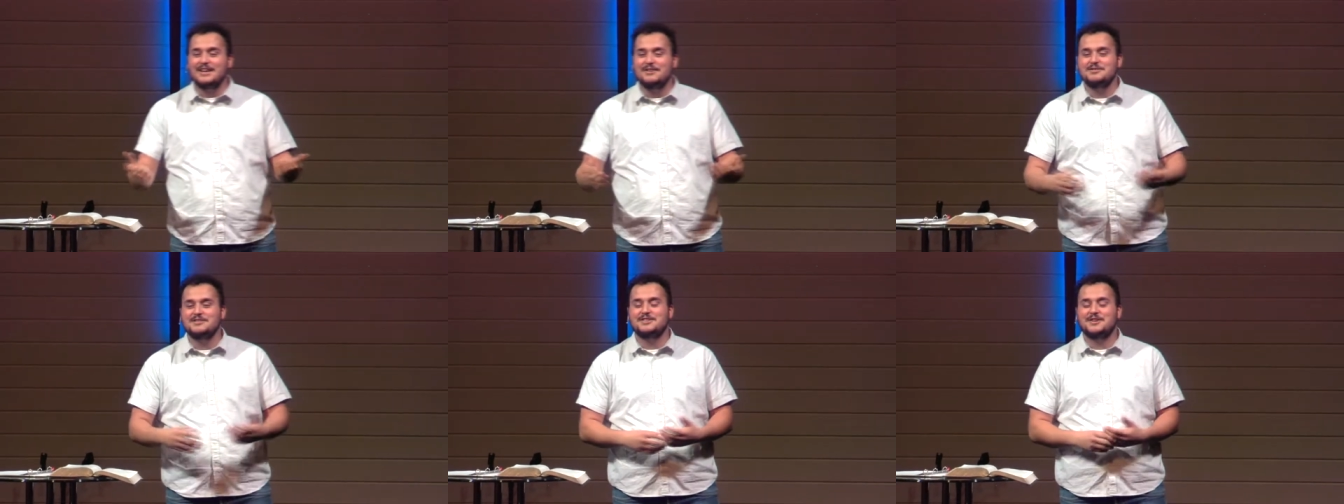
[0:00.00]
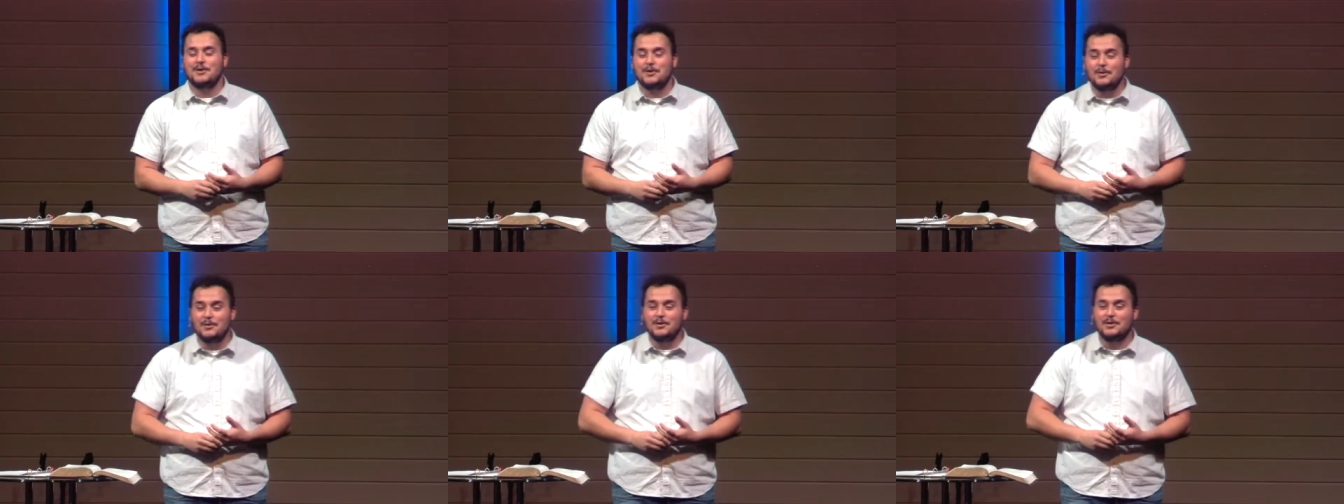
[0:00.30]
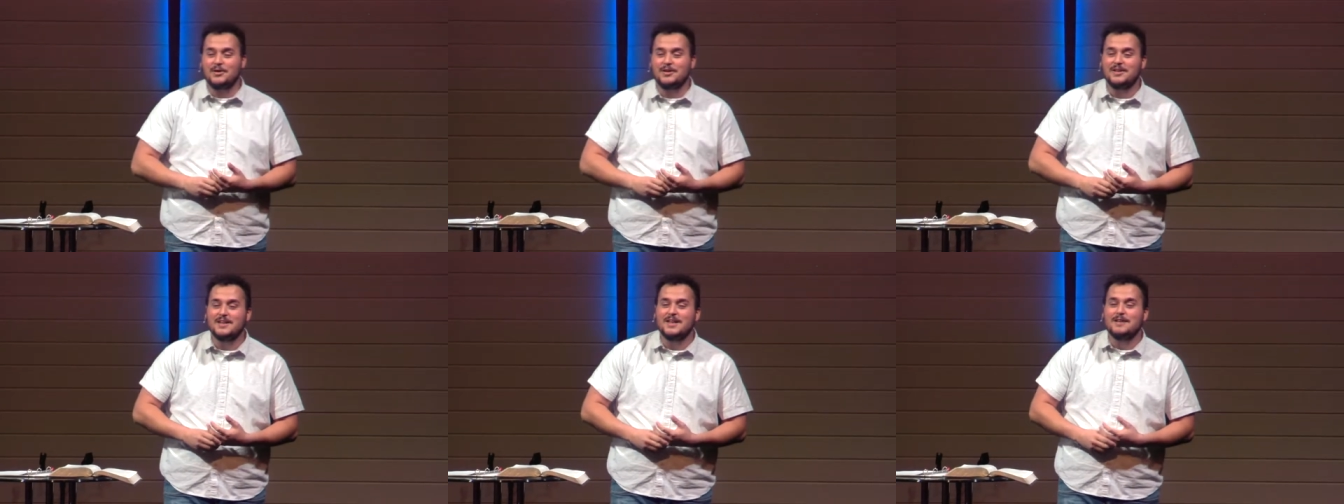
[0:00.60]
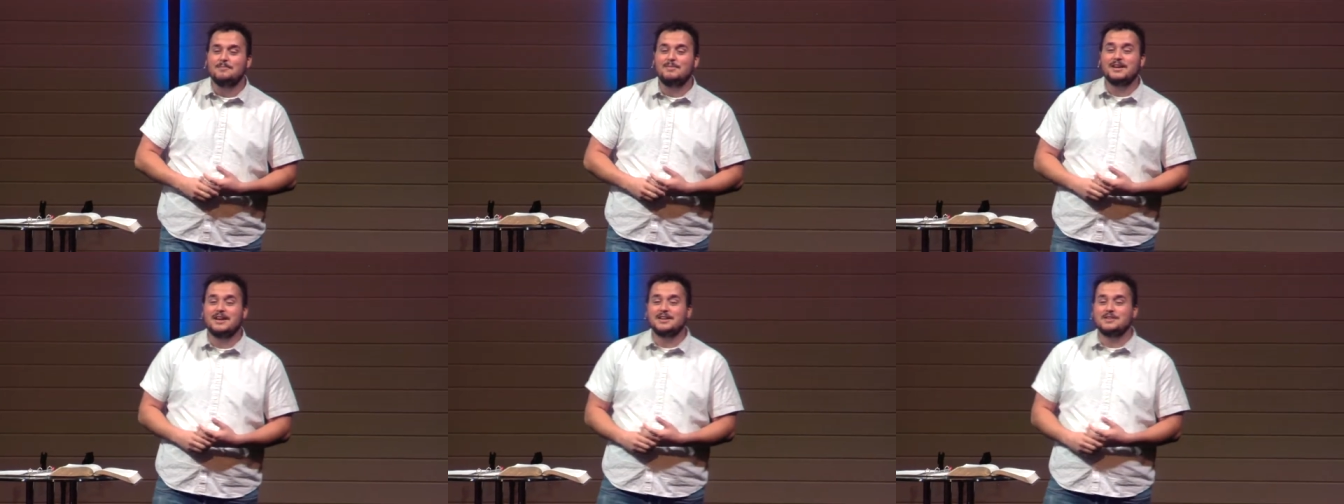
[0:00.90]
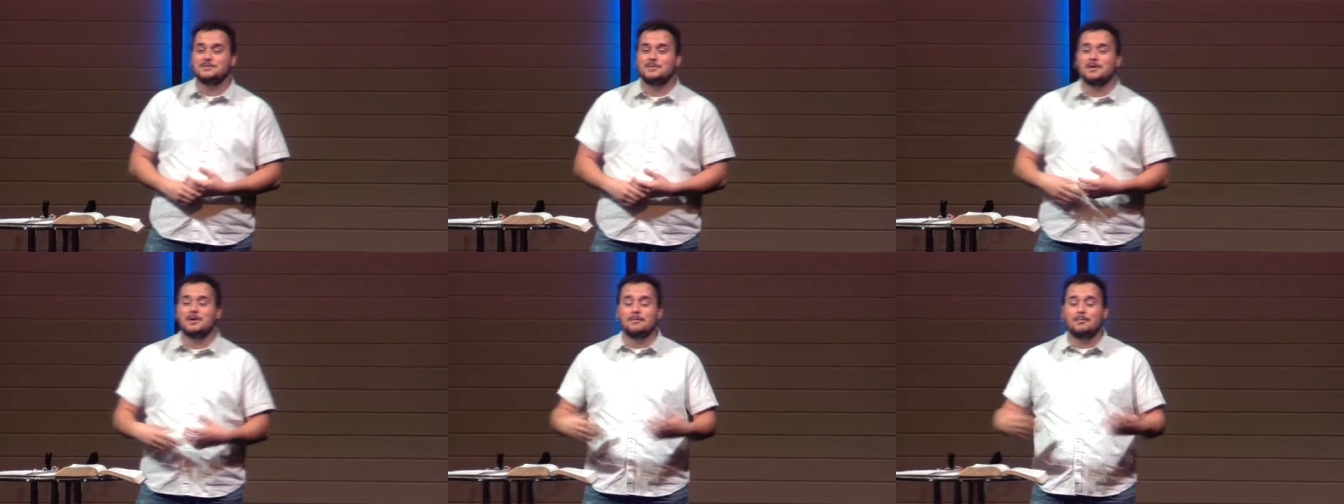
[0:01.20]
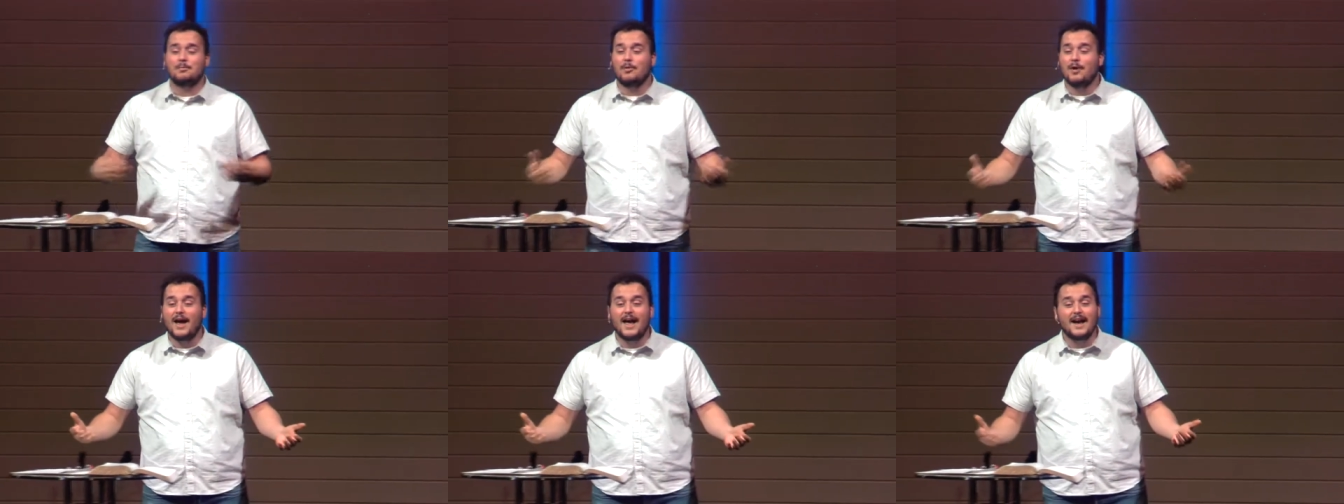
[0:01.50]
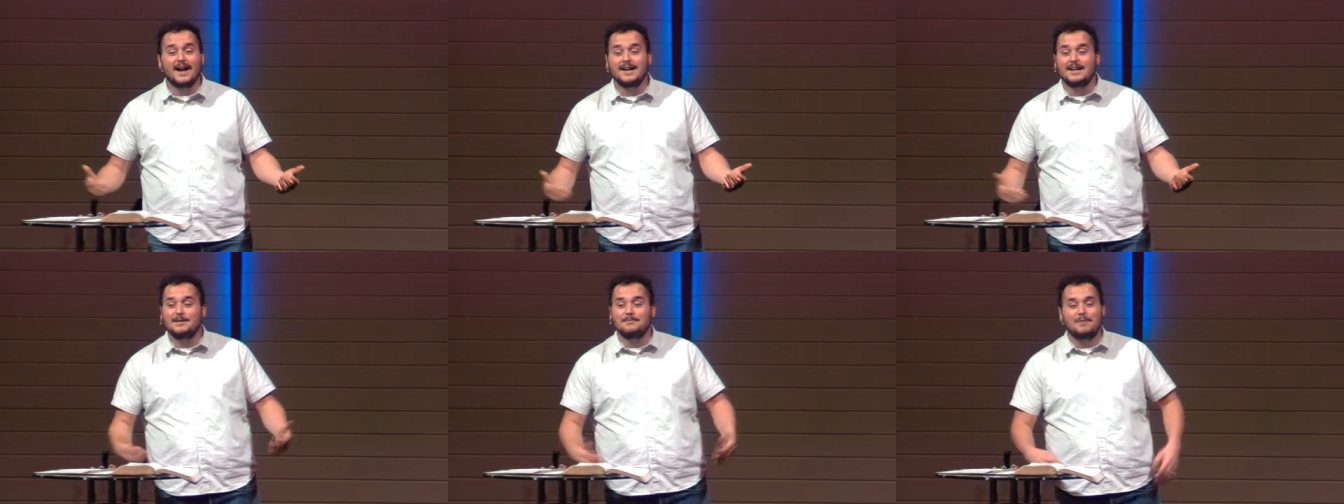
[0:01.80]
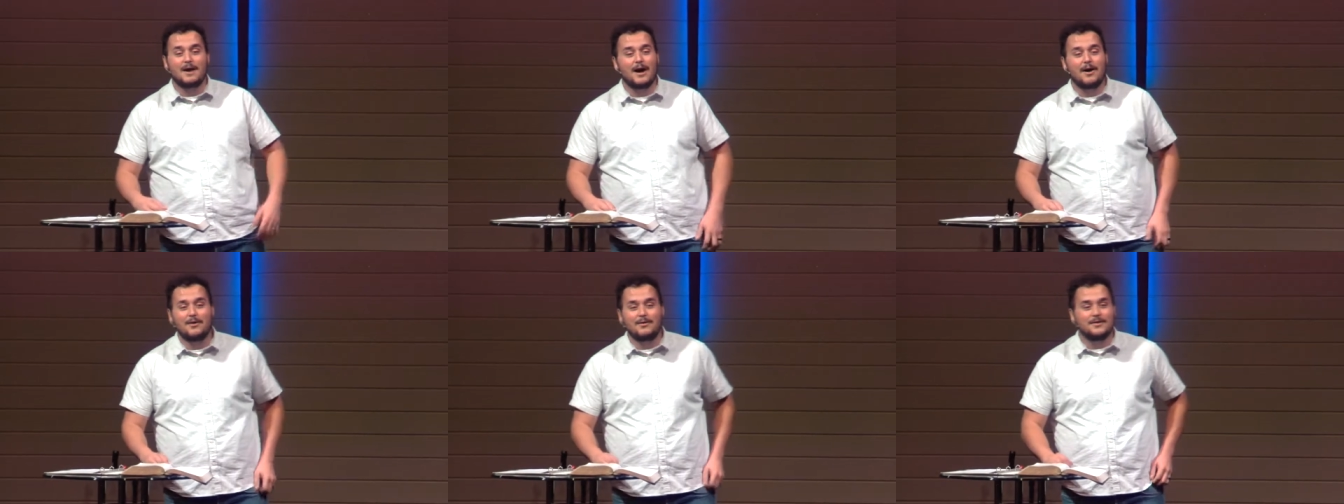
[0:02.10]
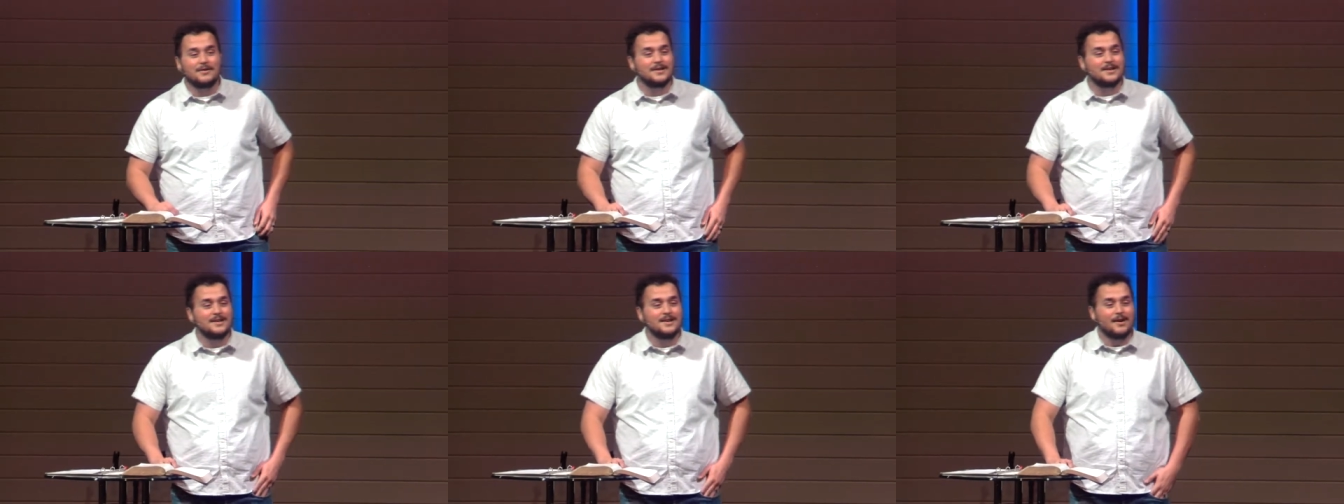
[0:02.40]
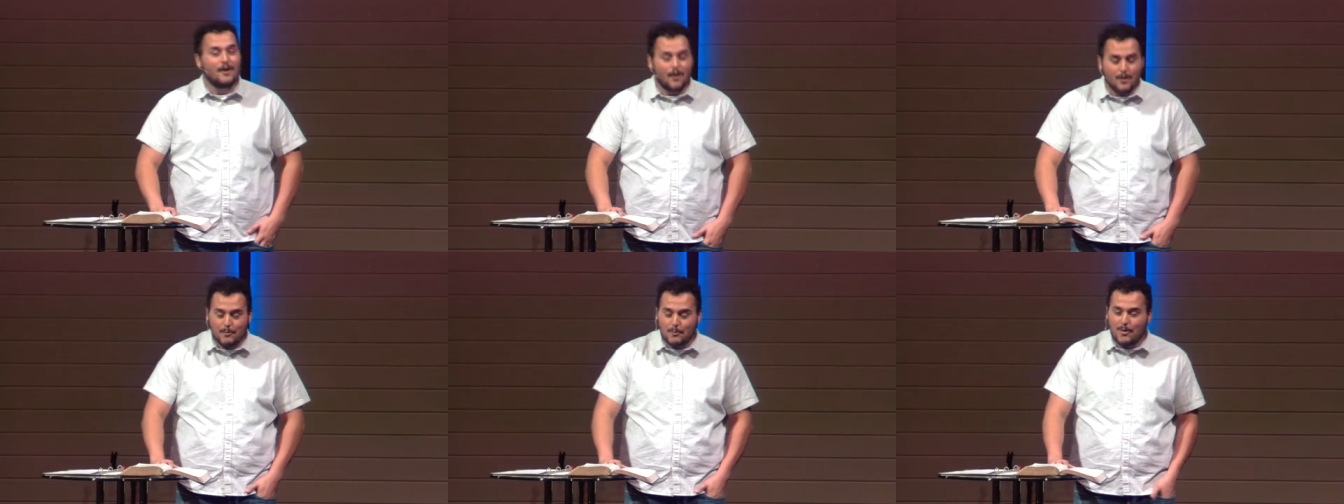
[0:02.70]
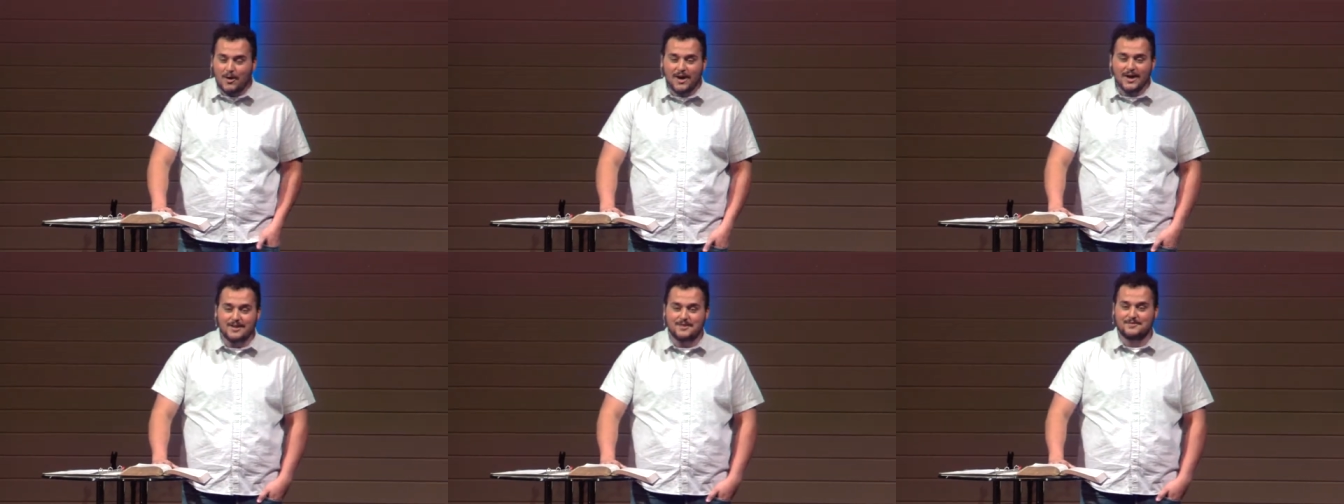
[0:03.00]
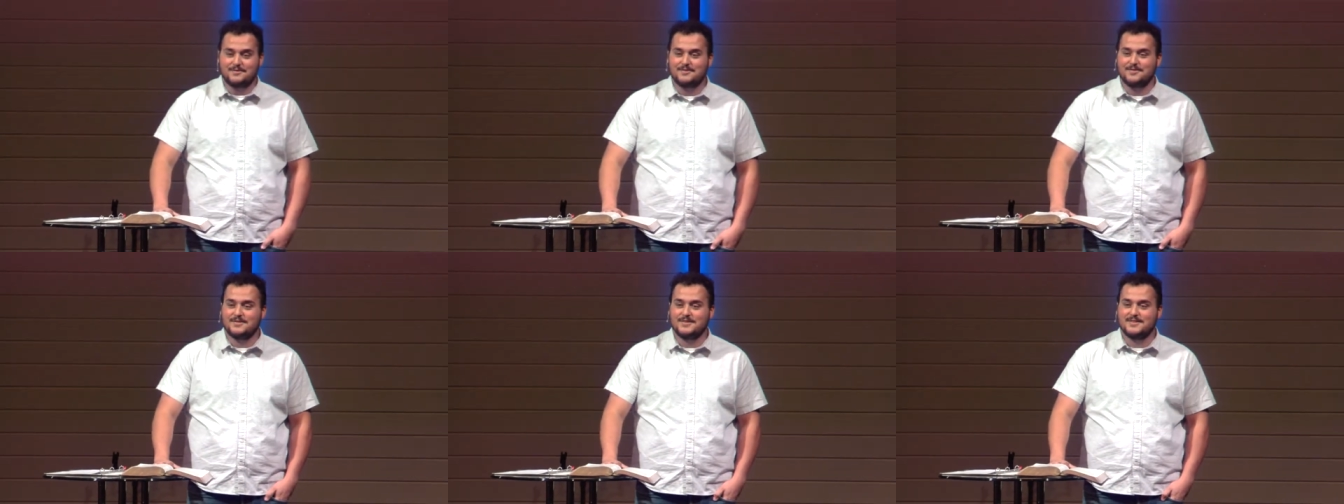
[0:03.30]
It was cool because we were bragging about our wife.